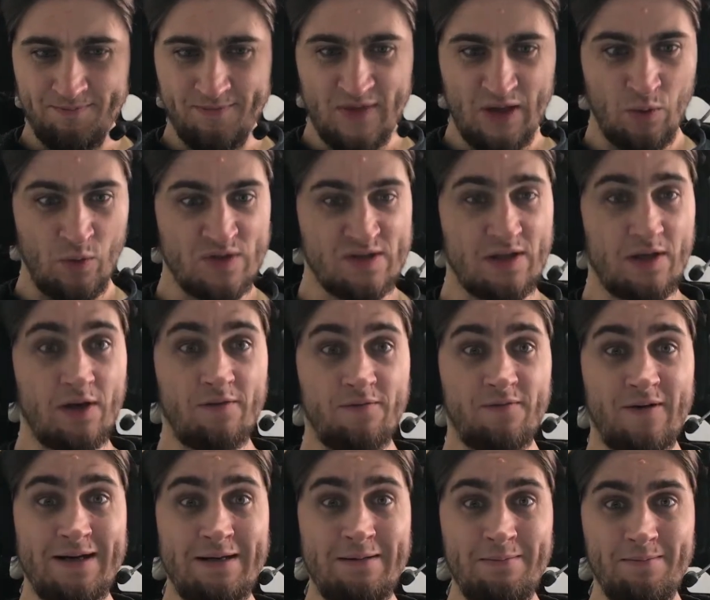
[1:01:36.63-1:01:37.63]
It was a lot of
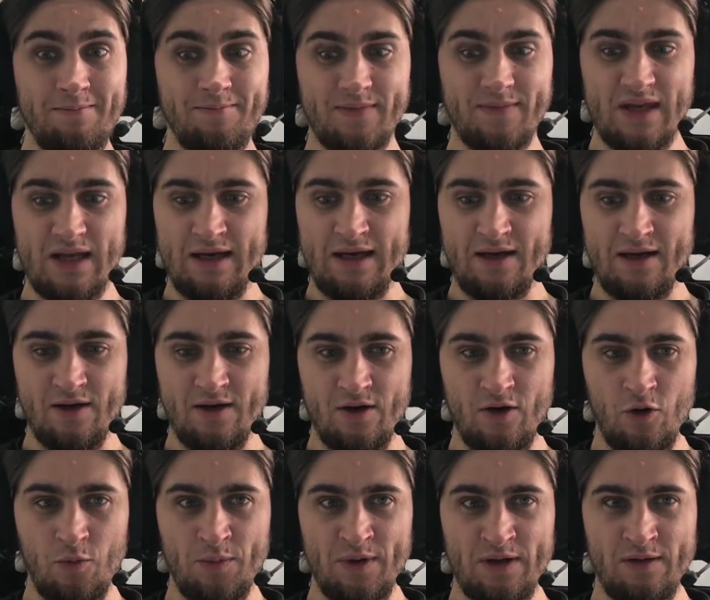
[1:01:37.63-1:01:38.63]
fun. I
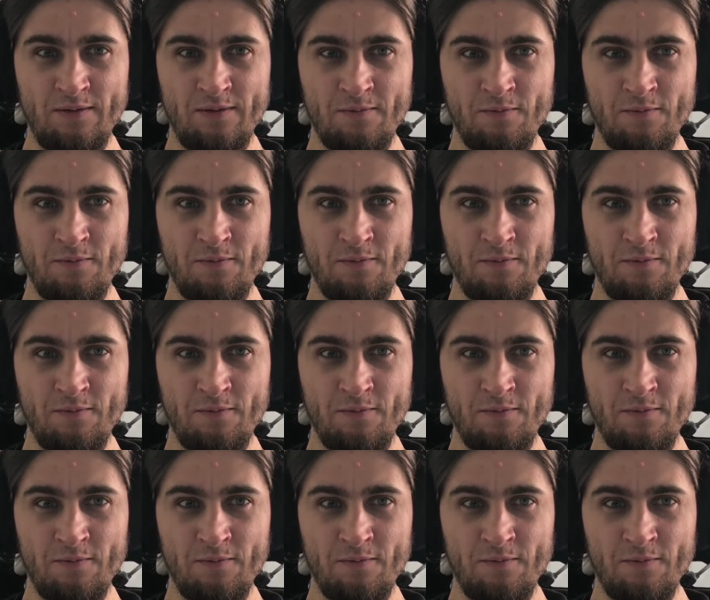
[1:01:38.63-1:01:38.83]
hope I